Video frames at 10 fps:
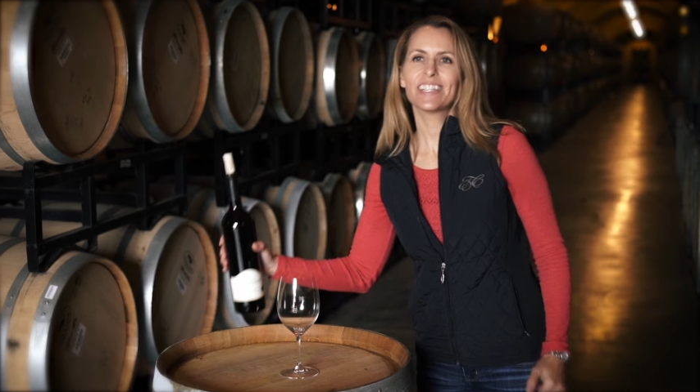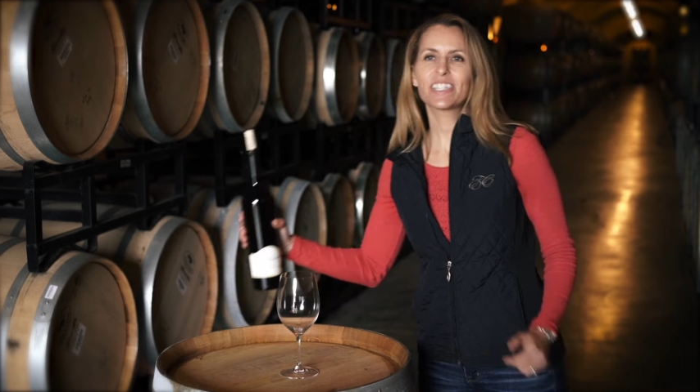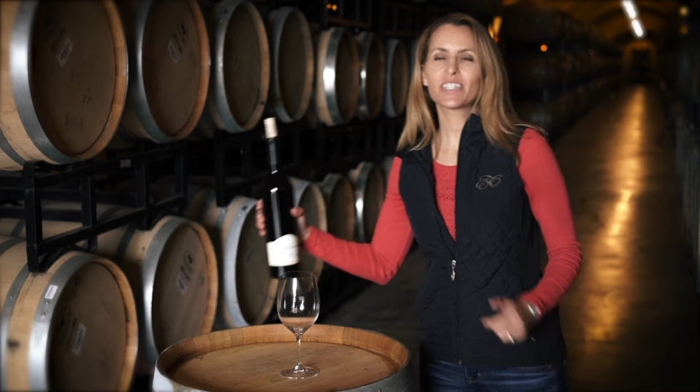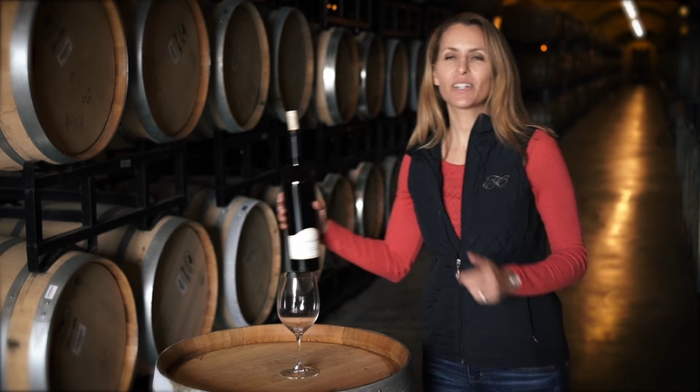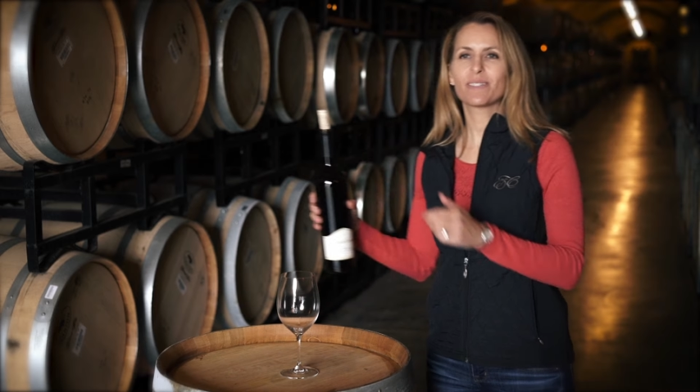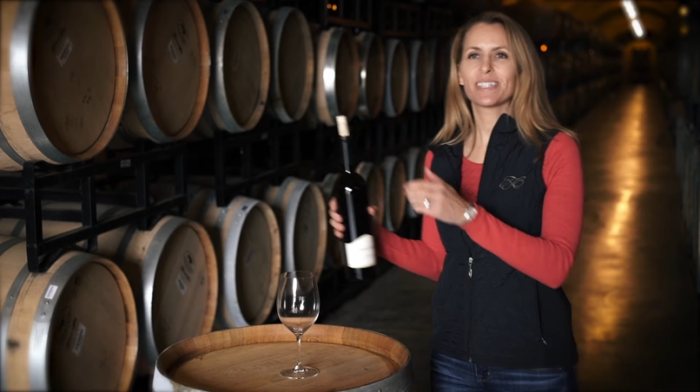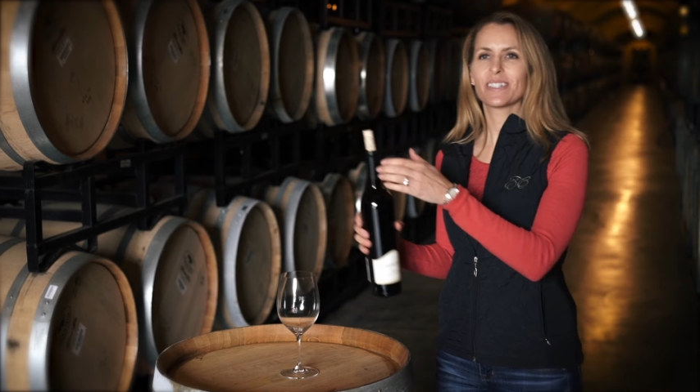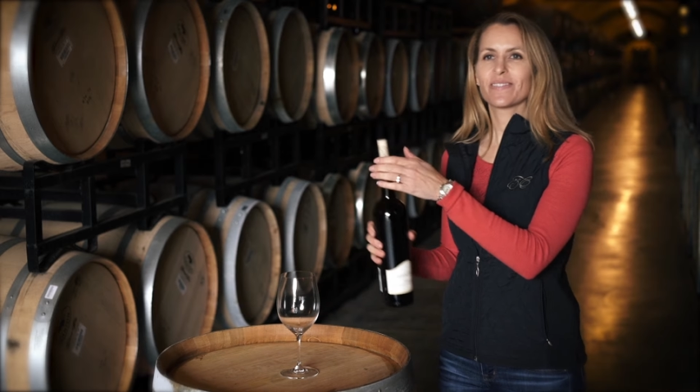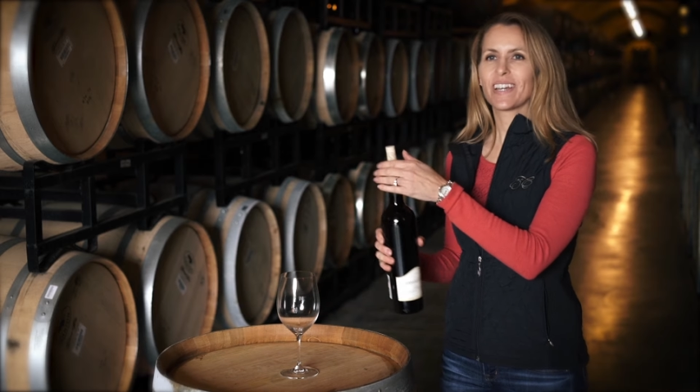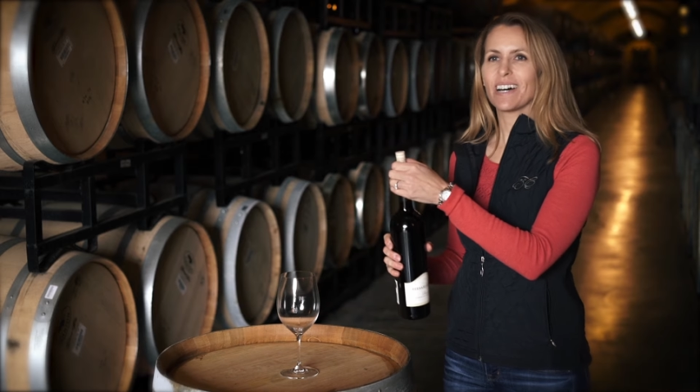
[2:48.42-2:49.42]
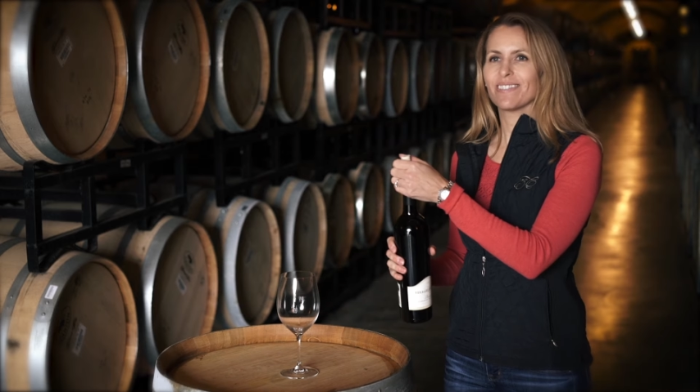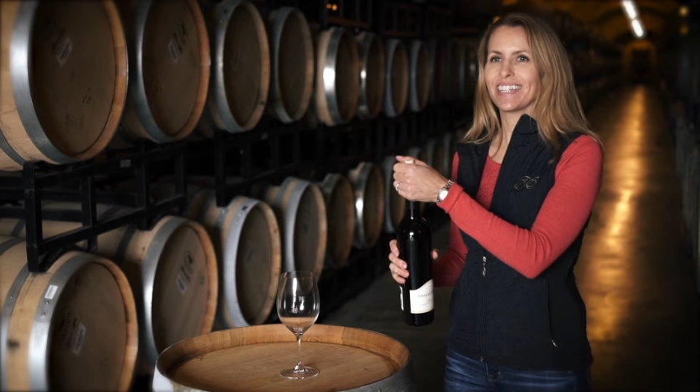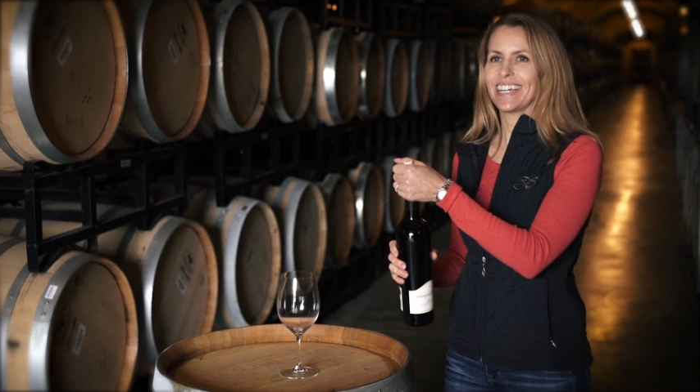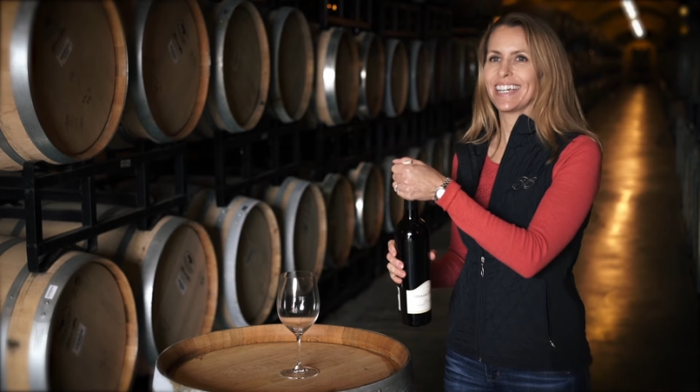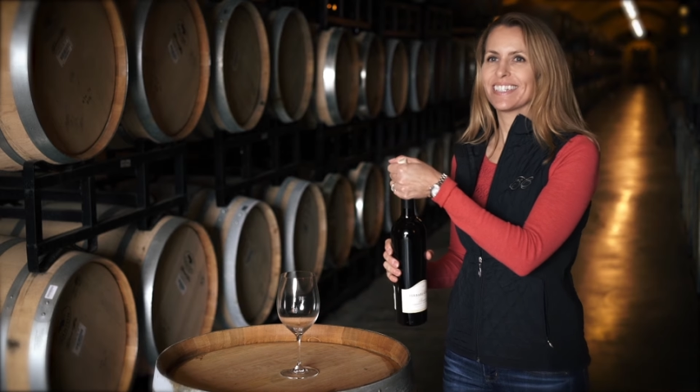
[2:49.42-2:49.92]
This is our reserve
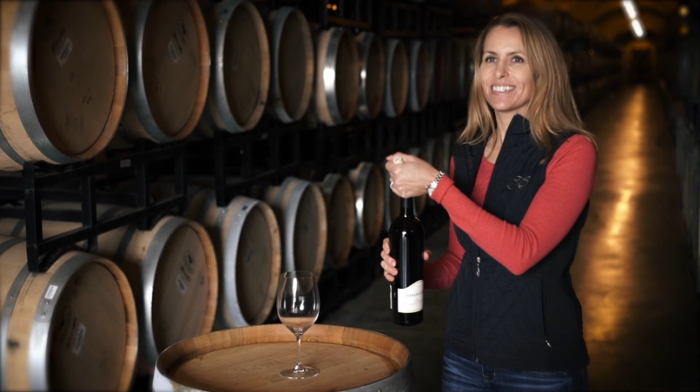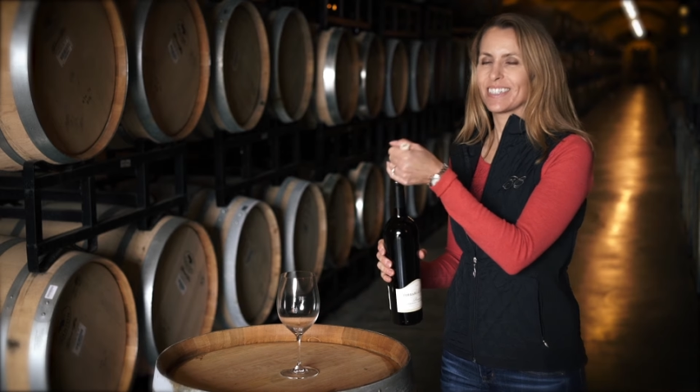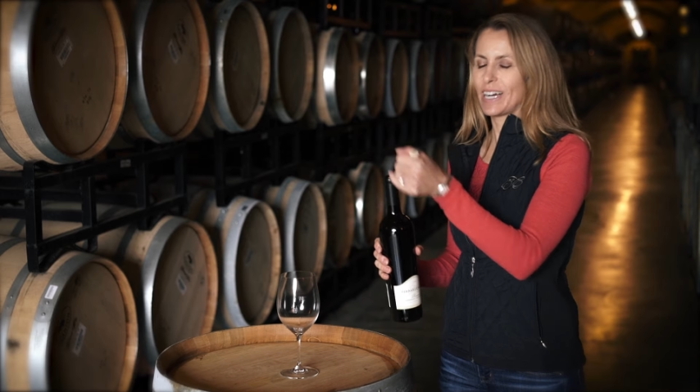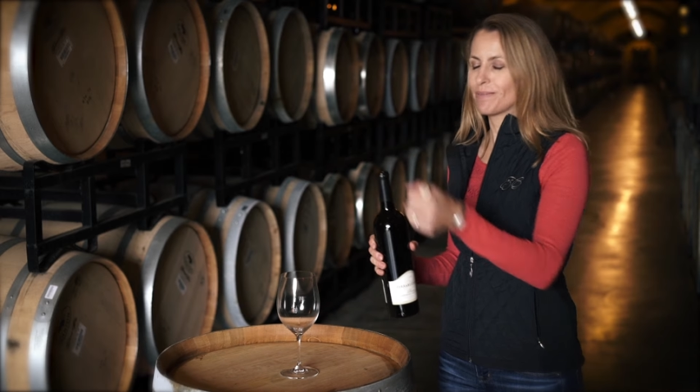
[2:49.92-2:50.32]
cabinet.